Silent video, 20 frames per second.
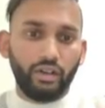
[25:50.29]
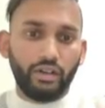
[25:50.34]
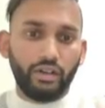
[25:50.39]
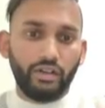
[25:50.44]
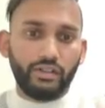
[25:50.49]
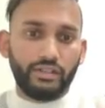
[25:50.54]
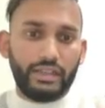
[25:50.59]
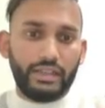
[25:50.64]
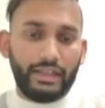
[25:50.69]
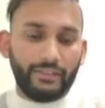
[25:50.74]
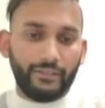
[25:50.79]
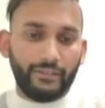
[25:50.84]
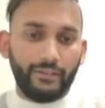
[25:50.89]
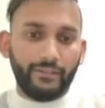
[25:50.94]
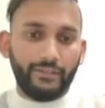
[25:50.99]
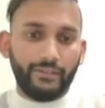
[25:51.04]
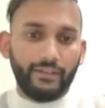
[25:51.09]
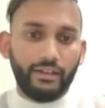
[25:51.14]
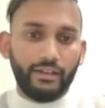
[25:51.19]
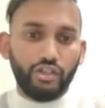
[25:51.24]
is like
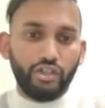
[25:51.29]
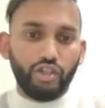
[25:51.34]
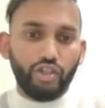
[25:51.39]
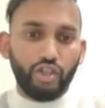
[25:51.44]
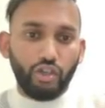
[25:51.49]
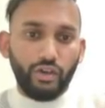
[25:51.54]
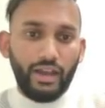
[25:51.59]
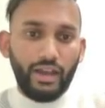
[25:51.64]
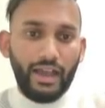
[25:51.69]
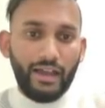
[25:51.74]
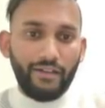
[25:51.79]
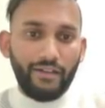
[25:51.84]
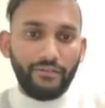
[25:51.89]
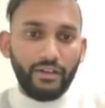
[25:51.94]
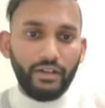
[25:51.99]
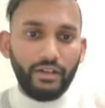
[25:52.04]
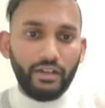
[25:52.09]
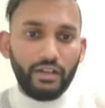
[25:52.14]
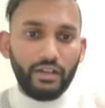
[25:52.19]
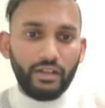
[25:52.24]
this. So you have
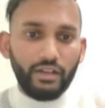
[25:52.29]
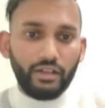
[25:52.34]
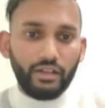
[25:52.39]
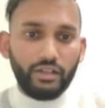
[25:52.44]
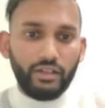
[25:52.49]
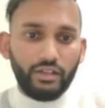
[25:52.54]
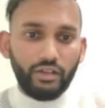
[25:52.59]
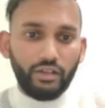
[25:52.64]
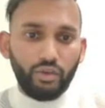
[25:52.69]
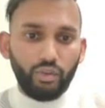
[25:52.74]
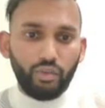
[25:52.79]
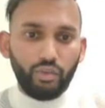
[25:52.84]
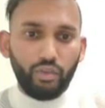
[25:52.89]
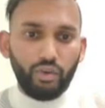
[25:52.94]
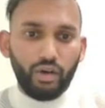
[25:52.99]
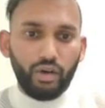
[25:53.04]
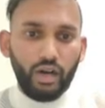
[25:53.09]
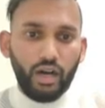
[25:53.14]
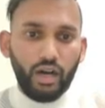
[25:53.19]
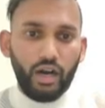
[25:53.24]

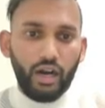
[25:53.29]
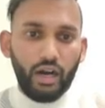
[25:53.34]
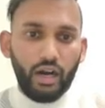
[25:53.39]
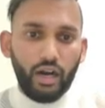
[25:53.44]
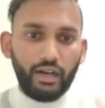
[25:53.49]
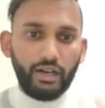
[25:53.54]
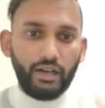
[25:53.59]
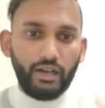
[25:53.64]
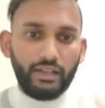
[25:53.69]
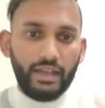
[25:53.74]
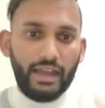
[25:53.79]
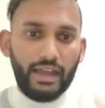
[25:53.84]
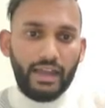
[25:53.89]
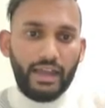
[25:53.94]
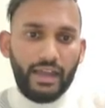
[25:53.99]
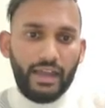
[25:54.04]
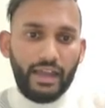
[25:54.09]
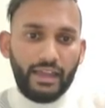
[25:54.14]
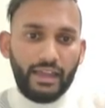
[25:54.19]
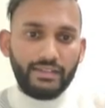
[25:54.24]

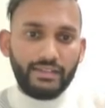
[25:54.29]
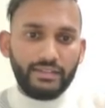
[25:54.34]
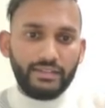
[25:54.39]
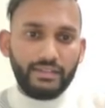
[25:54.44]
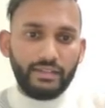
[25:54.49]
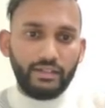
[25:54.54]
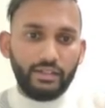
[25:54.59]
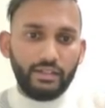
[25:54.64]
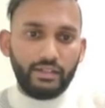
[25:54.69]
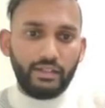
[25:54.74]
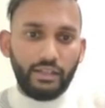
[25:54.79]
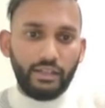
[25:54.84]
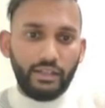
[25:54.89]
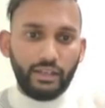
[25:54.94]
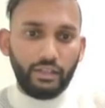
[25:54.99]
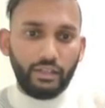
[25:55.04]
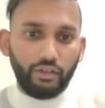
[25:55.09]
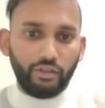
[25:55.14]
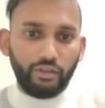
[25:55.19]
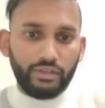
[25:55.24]
QRS, T.
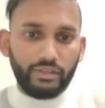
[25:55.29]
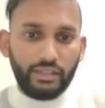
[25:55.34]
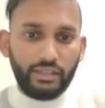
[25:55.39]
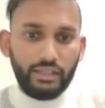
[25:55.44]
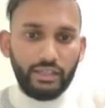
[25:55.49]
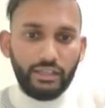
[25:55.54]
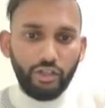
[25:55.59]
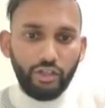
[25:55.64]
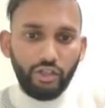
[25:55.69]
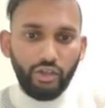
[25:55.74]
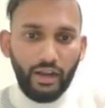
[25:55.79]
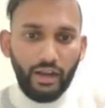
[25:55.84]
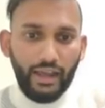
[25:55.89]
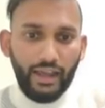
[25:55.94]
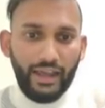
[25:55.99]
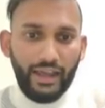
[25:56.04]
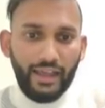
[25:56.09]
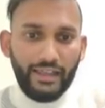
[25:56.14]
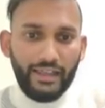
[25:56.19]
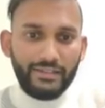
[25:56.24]
You see your
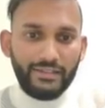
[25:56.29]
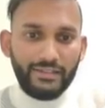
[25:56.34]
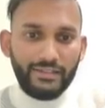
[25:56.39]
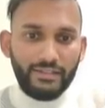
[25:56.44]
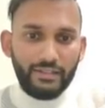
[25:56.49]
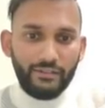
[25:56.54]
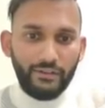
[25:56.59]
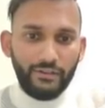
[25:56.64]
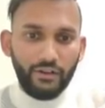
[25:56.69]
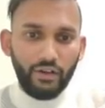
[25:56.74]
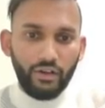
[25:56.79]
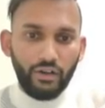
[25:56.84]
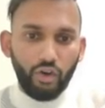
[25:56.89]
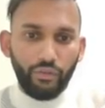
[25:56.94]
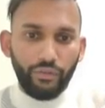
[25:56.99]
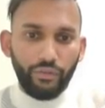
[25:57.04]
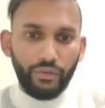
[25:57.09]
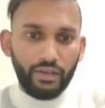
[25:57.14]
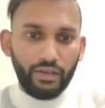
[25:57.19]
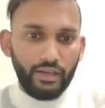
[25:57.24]
ST
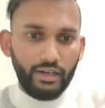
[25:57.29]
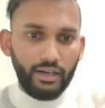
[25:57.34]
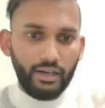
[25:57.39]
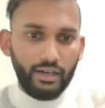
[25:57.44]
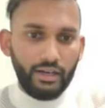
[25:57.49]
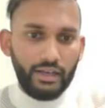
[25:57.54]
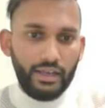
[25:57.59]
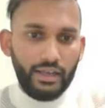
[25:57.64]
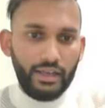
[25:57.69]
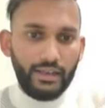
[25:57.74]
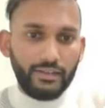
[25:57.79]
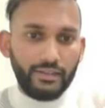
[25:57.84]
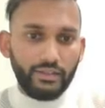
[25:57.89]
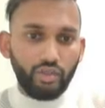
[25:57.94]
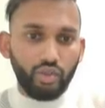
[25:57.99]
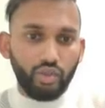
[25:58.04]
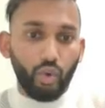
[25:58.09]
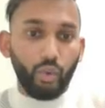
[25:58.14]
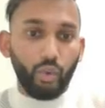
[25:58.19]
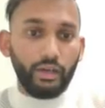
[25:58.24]
over here is
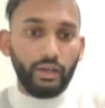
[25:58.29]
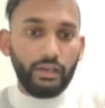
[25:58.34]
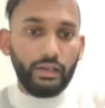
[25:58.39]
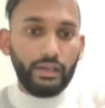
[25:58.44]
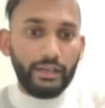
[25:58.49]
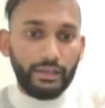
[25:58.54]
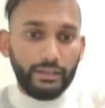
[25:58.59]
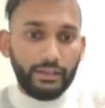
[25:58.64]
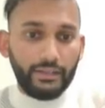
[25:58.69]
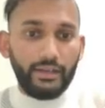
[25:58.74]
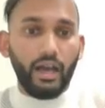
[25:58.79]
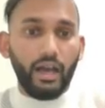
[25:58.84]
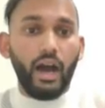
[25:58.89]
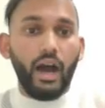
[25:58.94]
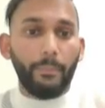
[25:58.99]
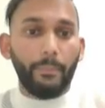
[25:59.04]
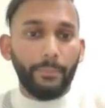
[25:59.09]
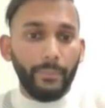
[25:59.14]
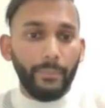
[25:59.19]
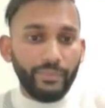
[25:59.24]
totally
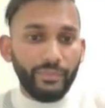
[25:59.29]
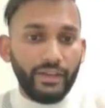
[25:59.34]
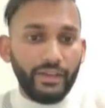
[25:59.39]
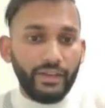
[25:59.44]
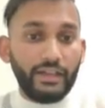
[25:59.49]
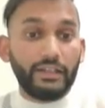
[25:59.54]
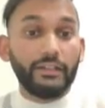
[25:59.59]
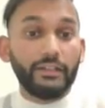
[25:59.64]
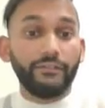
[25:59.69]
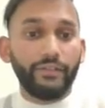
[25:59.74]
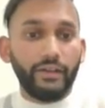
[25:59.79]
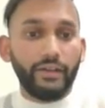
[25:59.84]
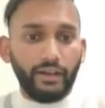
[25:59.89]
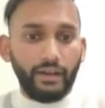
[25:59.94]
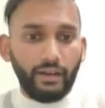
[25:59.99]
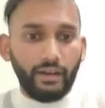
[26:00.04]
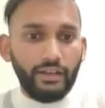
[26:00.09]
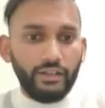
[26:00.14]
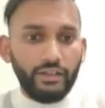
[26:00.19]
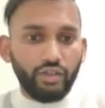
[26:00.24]
up,
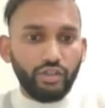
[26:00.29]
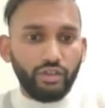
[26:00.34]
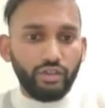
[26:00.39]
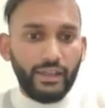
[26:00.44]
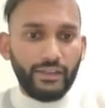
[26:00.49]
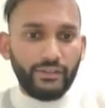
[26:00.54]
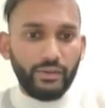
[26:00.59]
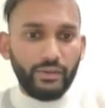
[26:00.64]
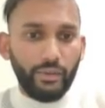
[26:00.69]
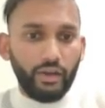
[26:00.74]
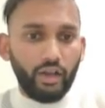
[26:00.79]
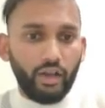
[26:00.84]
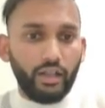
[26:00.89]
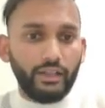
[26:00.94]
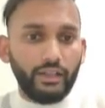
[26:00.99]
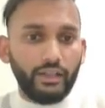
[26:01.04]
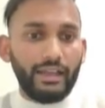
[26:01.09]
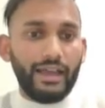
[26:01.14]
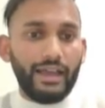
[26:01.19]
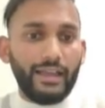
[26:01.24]
elevated. So that's why we call
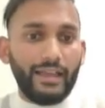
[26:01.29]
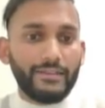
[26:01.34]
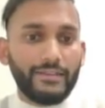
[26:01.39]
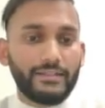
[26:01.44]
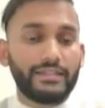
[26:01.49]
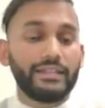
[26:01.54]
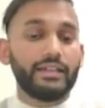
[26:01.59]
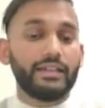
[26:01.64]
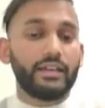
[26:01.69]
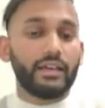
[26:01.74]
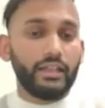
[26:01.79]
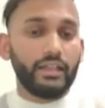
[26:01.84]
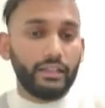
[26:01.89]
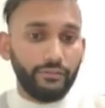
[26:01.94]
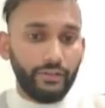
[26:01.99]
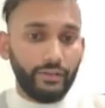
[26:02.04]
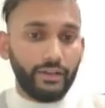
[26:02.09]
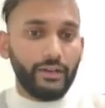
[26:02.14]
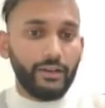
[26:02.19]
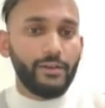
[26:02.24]
it ST elevated